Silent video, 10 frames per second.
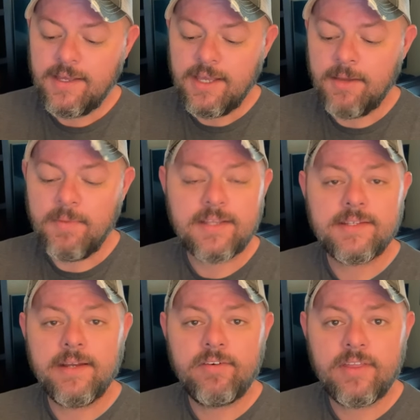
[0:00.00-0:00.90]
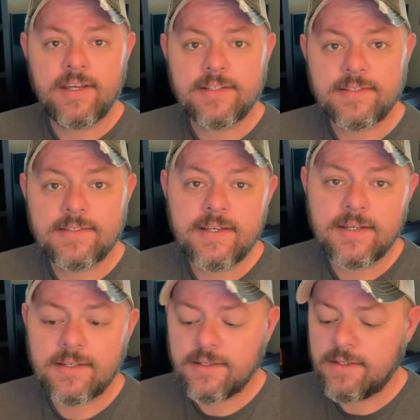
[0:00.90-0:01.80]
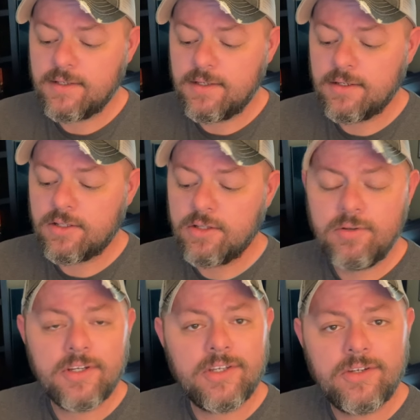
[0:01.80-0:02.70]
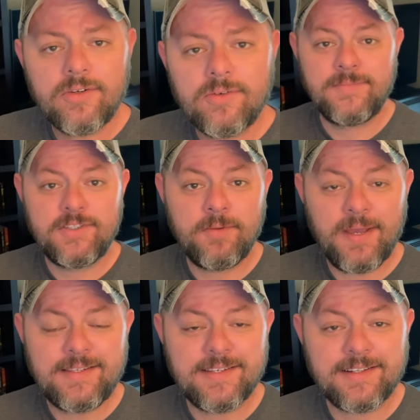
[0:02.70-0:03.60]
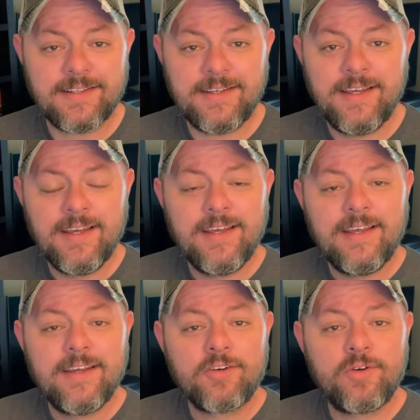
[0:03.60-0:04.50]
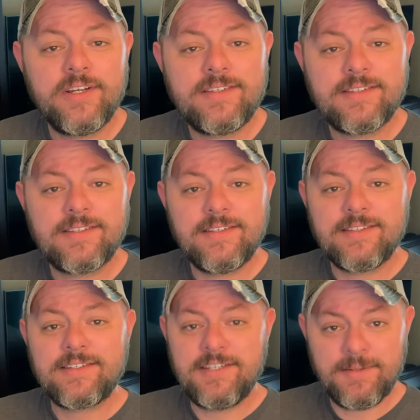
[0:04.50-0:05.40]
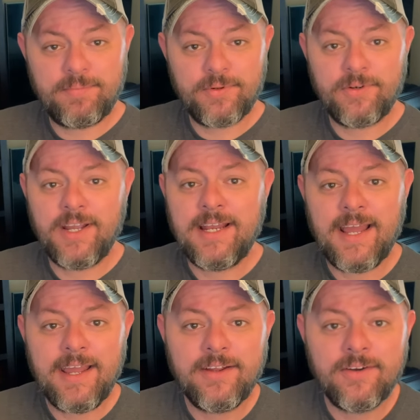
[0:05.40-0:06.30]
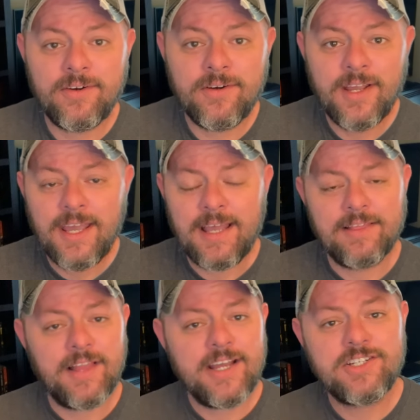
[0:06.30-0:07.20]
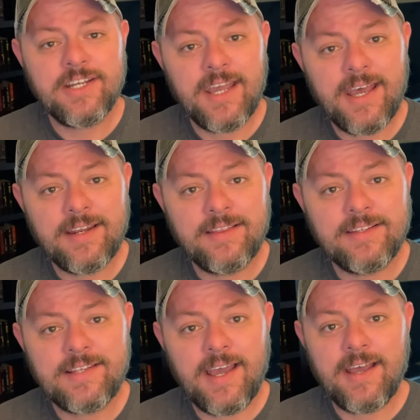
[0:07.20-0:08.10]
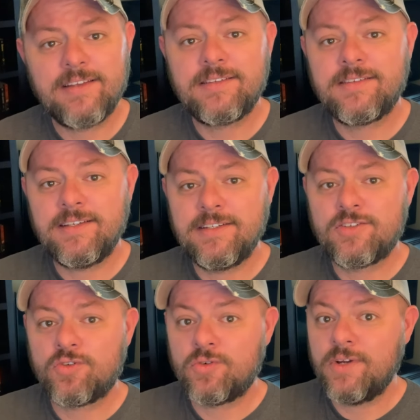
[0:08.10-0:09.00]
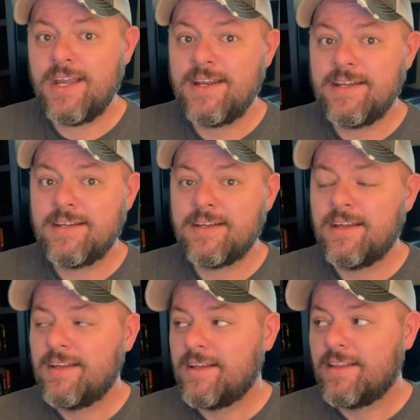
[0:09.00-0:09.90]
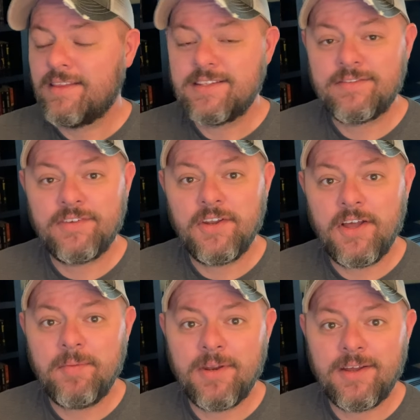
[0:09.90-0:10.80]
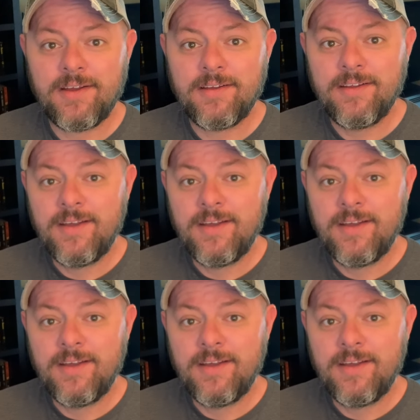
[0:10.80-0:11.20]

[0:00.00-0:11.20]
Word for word: It makes everything sick, including you. So basically, Chris's temper and anger and lashing out in this house is creating this phenomena